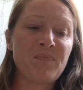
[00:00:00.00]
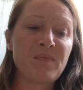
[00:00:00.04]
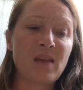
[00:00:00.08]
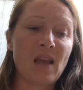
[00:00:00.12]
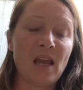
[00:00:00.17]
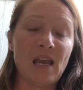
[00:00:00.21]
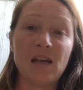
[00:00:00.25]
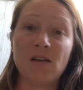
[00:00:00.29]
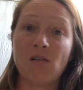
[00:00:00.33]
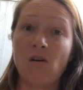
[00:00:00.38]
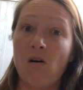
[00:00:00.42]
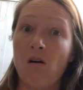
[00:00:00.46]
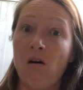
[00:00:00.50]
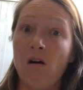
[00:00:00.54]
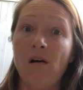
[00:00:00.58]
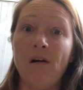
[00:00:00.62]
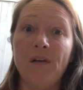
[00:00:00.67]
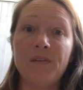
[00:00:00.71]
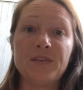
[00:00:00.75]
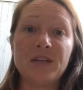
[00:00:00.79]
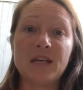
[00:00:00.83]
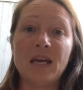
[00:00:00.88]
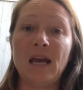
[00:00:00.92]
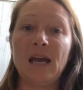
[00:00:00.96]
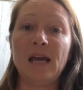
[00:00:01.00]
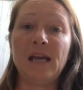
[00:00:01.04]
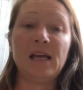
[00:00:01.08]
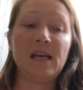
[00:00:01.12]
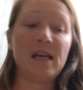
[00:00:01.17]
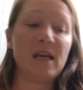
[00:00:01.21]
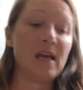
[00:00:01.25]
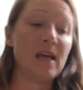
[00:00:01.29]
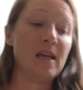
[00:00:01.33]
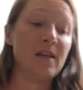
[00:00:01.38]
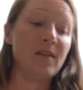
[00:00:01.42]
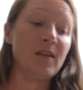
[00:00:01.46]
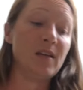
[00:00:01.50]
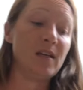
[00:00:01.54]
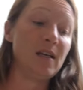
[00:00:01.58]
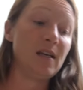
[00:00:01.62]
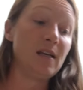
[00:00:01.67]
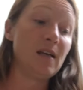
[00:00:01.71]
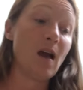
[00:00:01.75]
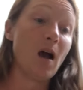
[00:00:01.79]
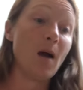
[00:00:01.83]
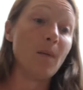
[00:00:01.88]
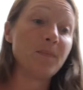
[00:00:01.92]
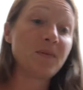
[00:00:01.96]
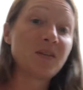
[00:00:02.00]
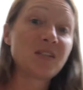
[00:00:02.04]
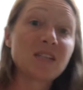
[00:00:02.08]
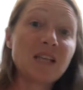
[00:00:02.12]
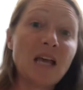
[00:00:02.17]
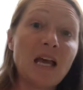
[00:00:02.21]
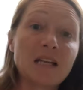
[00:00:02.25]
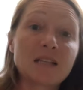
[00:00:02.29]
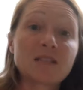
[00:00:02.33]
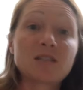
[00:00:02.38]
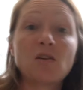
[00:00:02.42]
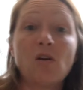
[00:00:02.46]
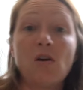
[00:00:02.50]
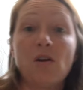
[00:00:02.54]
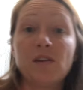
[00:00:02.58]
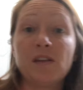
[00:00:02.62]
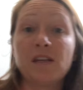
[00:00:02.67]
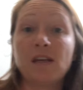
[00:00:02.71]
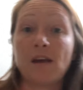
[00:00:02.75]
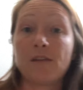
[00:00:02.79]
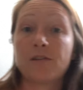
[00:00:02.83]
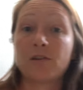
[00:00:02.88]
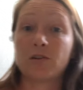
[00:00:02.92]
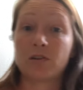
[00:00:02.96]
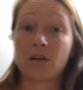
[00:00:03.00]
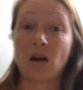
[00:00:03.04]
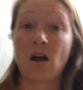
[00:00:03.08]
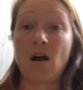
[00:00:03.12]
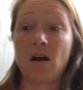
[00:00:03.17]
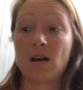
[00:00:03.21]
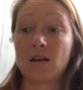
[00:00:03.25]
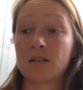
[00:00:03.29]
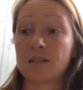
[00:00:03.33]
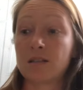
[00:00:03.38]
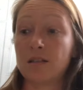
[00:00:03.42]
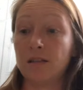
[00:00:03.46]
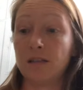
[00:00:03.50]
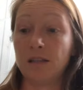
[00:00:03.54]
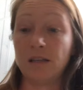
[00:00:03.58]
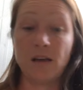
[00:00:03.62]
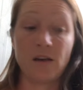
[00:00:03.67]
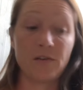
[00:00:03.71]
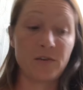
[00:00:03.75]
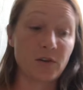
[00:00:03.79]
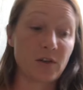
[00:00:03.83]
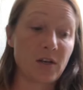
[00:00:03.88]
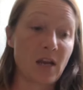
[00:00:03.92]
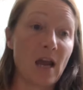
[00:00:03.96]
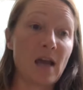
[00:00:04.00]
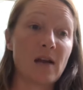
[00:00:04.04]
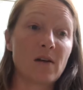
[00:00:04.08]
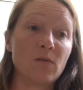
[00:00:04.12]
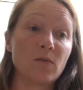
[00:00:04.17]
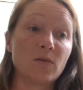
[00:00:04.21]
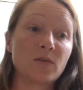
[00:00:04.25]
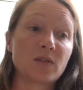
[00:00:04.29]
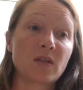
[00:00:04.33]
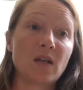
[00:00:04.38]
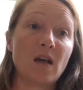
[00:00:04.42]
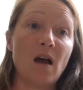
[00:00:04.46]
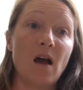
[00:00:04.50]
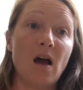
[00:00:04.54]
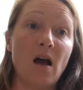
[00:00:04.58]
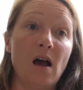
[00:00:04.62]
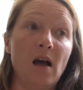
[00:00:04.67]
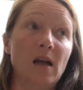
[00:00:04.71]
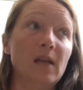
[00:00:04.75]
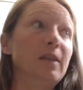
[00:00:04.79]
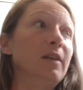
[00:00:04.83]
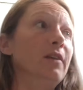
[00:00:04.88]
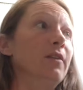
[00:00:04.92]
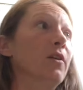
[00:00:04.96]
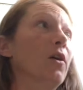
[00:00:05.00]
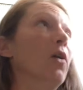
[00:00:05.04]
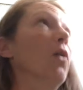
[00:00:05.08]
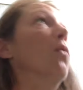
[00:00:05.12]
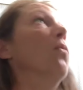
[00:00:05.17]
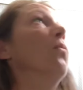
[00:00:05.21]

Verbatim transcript: and all day and then it upsets all the other dogs in the other kennels uh you know